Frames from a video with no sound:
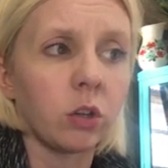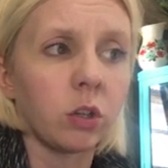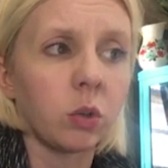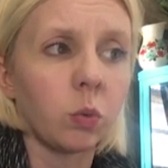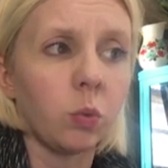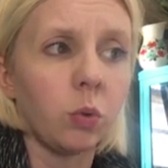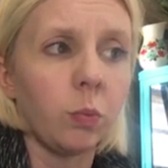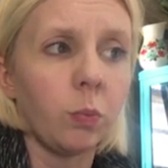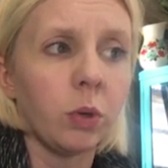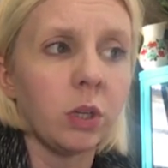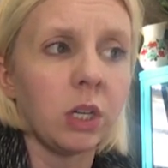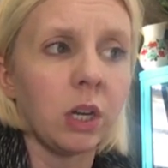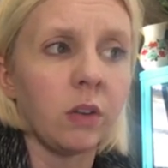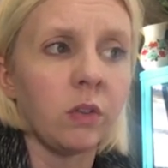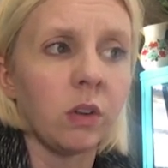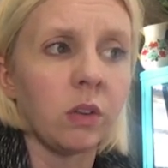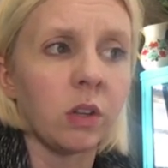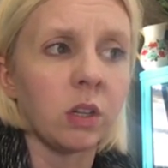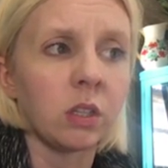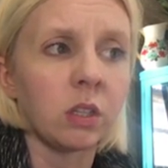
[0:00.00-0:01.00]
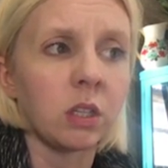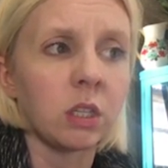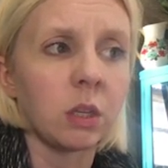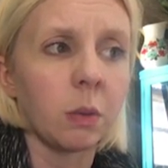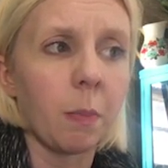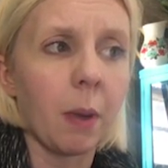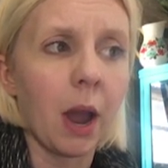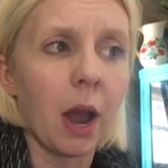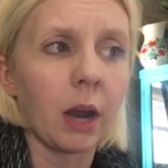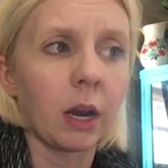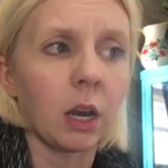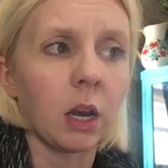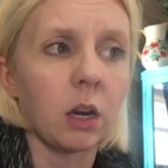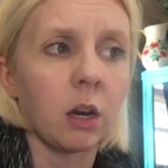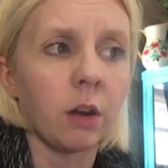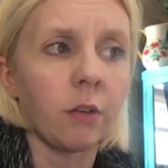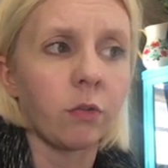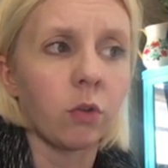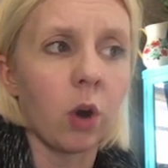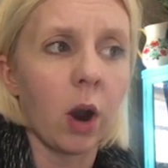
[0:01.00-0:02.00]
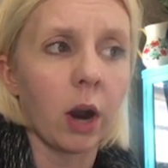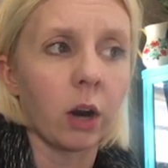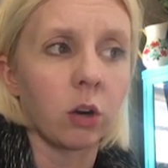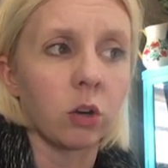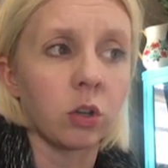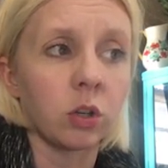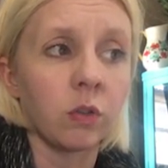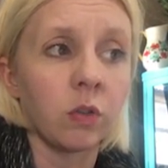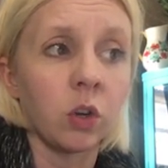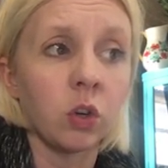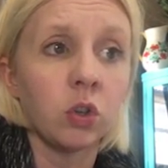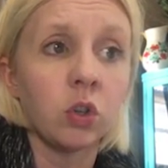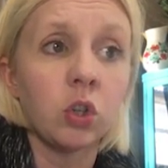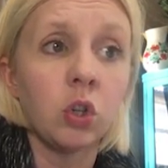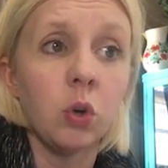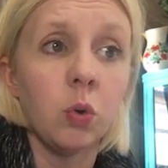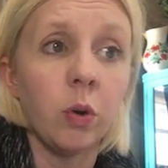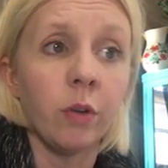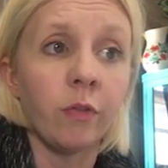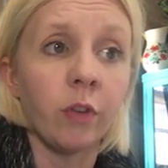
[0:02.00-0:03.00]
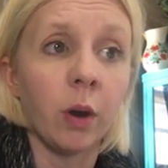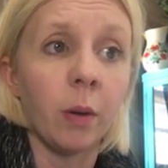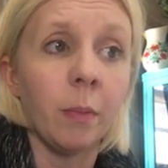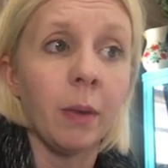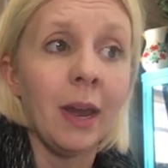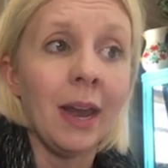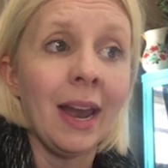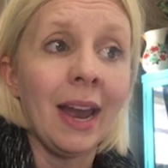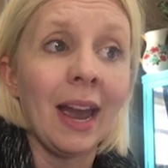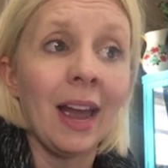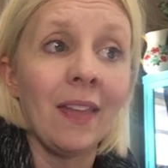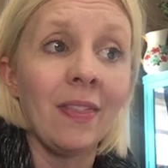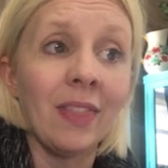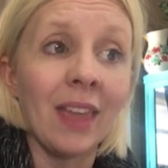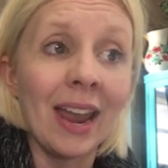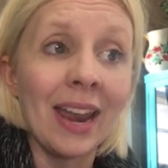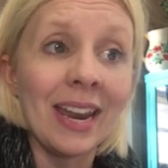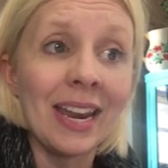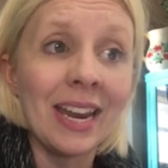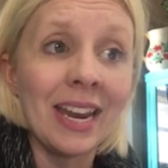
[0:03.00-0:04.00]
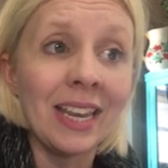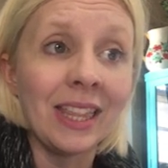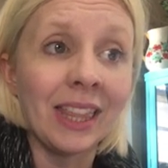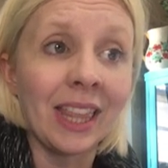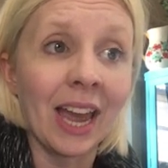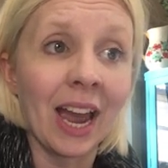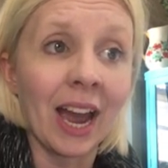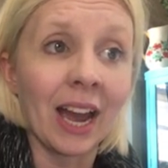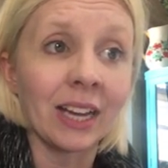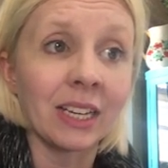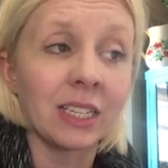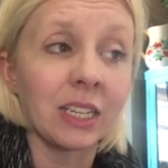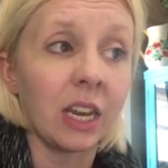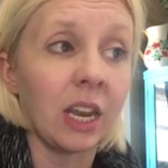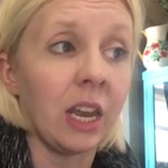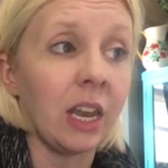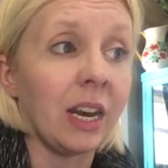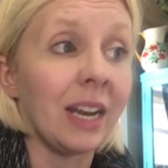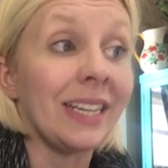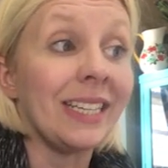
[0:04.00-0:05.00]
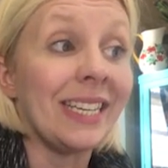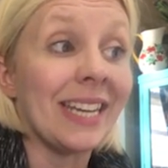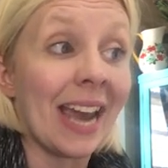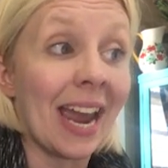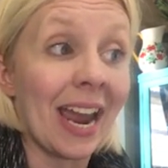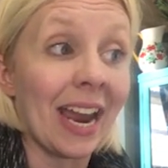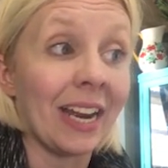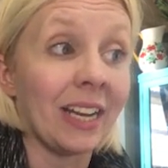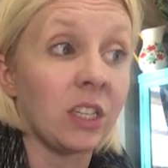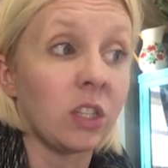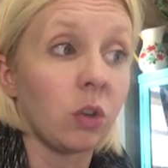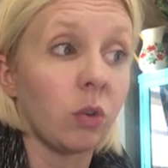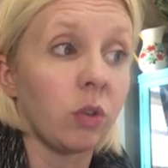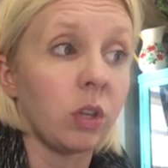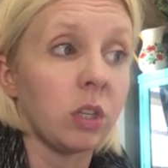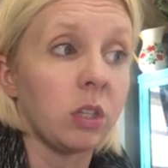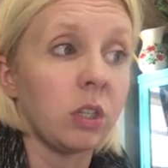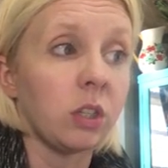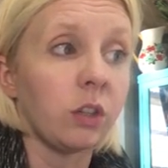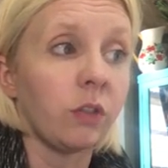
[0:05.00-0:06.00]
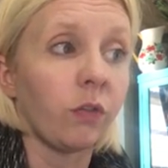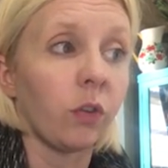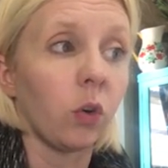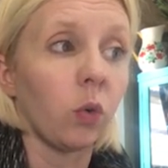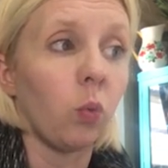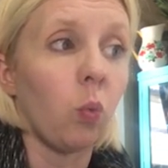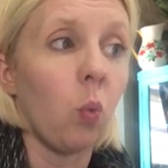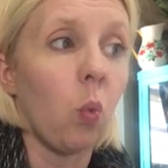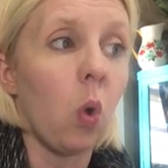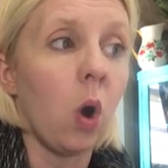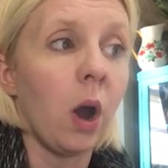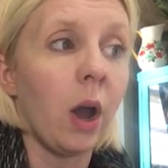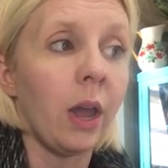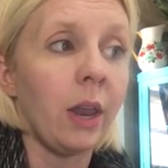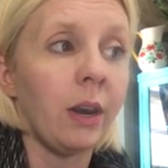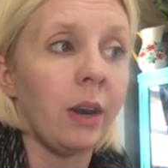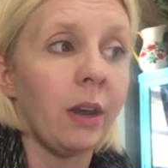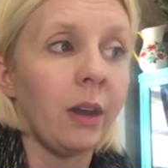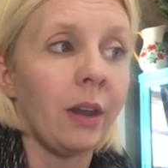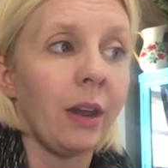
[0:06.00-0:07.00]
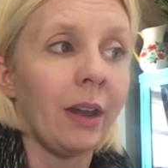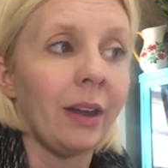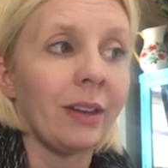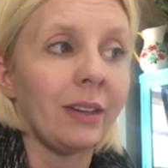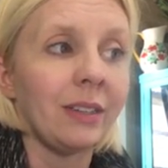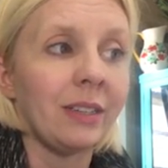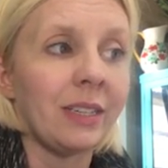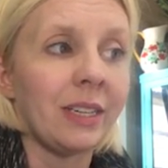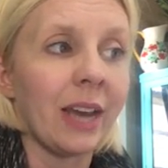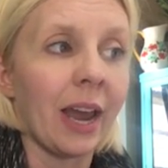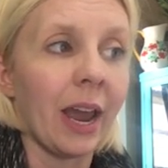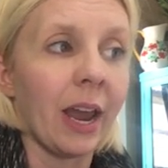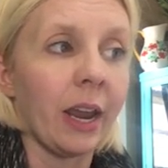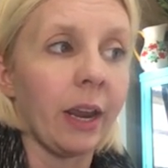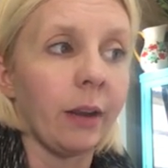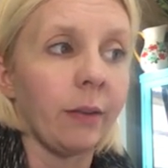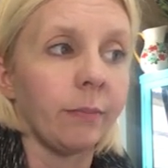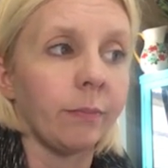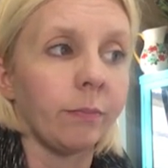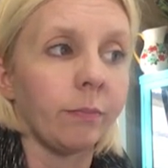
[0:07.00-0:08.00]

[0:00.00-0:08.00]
So we'll pretend that this is a packet of crackers and there's two of them. And they eat that in a day. So this is for one day.